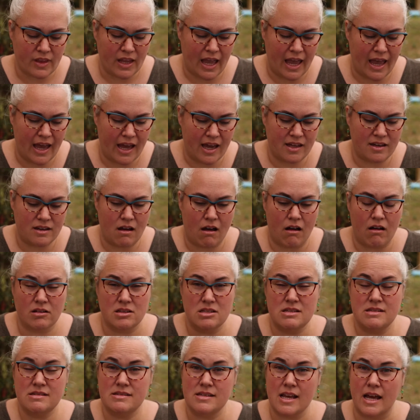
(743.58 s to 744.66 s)
And
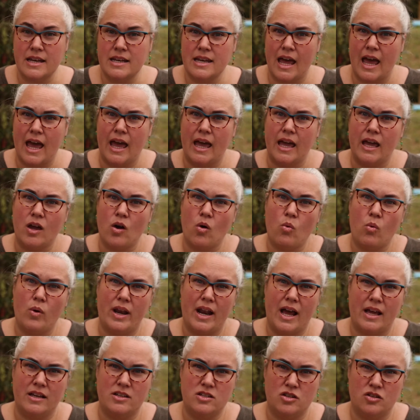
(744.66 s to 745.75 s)
on Sunday, when
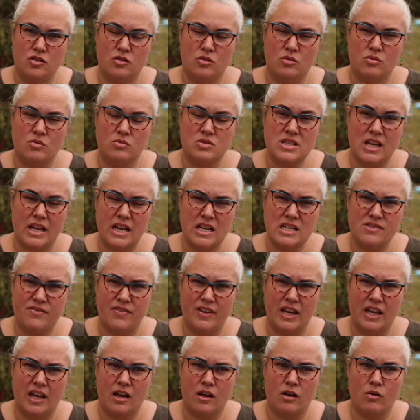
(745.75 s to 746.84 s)
I do Sunday's
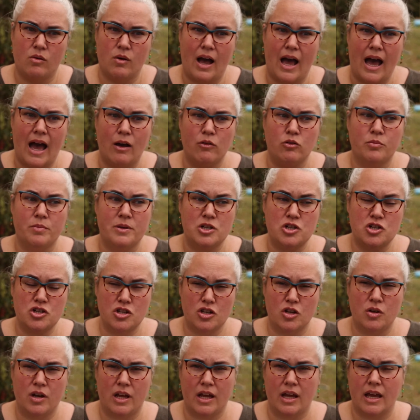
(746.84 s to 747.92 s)
video, I will be
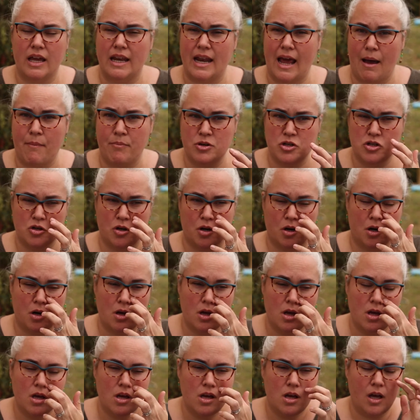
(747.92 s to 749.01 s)
shooting in Aperture
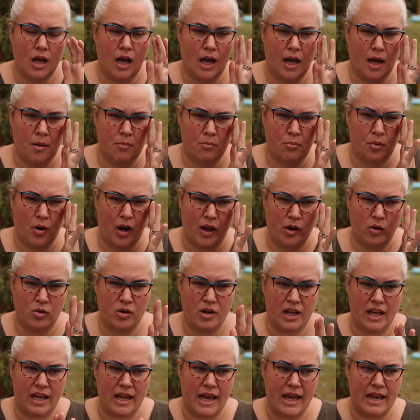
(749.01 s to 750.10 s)

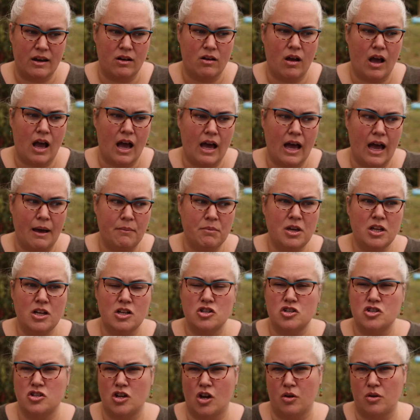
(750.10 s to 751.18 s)
Priority, and I'm gonna
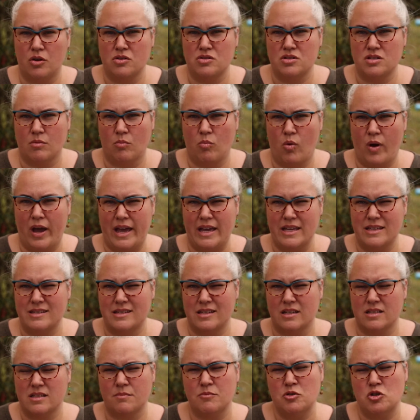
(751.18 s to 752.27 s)
show you some
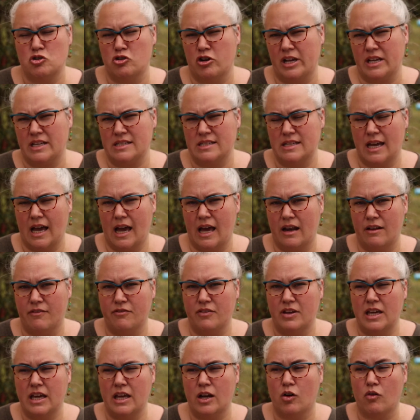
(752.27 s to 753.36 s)
ways, some tricks to kind
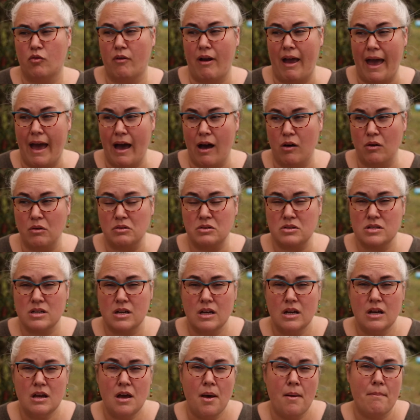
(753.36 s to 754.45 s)
of get around
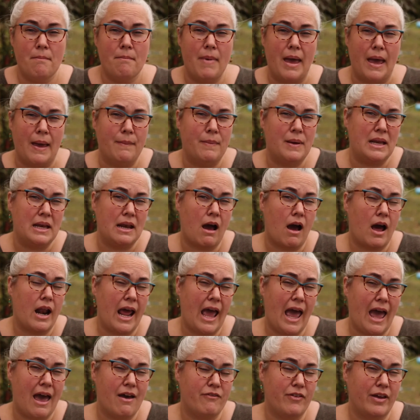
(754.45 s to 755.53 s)
maybe not
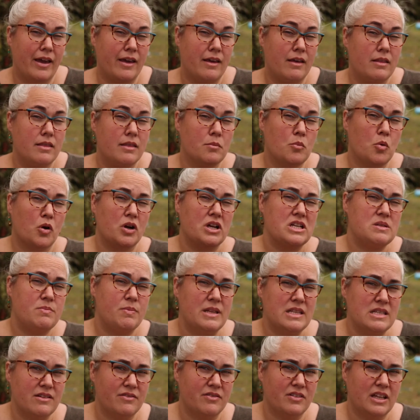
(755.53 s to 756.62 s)
having the more
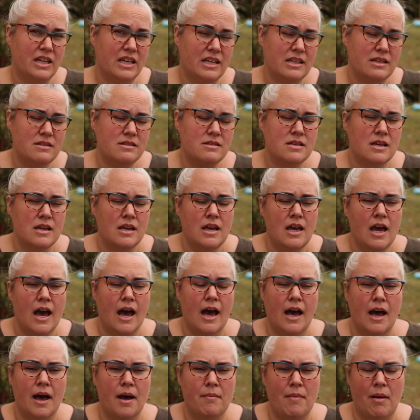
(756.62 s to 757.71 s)
expensive lens.
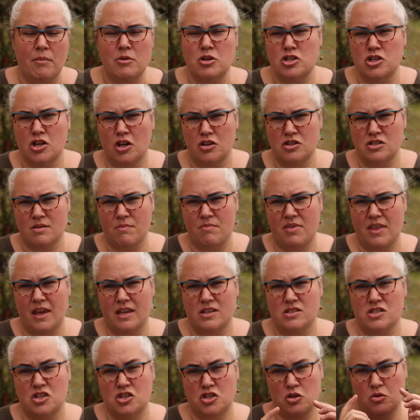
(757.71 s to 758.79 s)
I'm gonna show you some
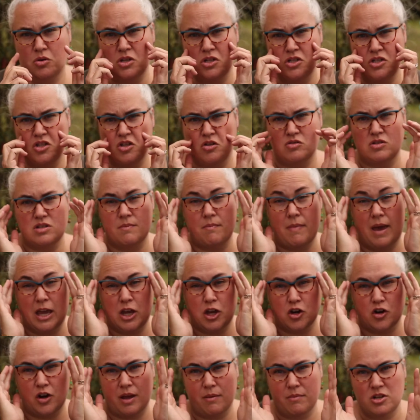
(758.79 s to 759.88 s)
things that you can do to make
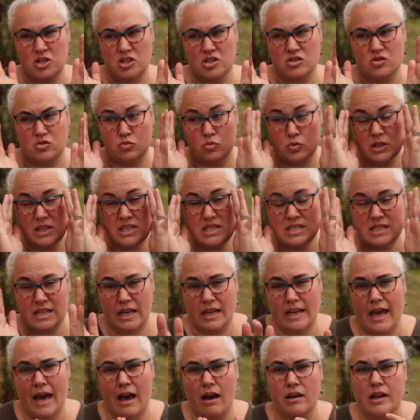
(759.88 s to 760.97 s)
your images really
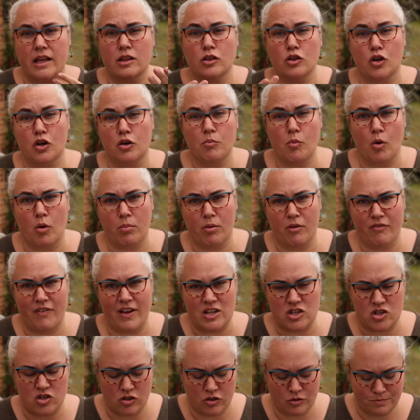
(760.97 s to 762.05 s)
stand out and look more
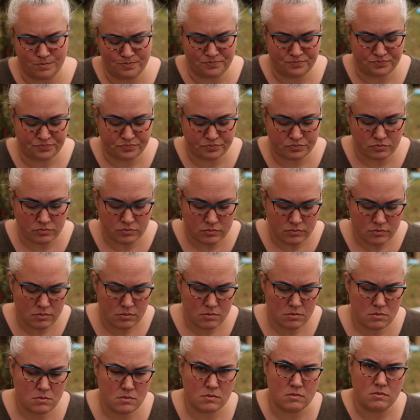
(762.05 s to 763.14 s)
professional.
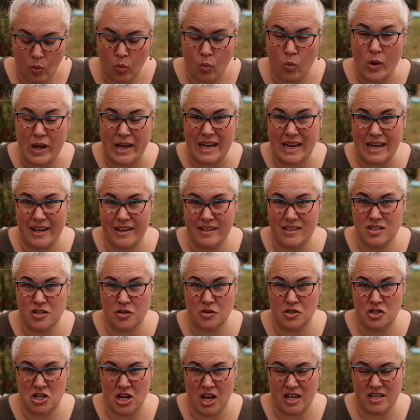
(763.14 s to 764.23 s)
We need to
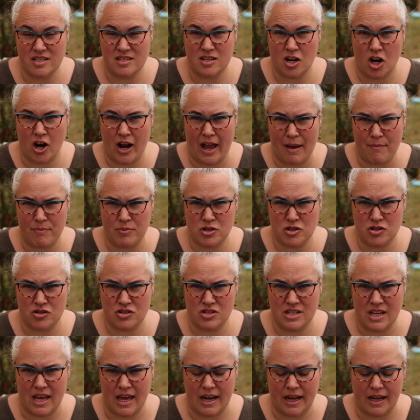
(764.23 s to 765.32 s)
adjust our aperture
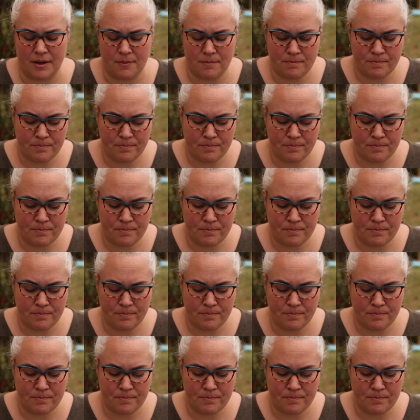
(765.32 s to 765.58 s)
setting.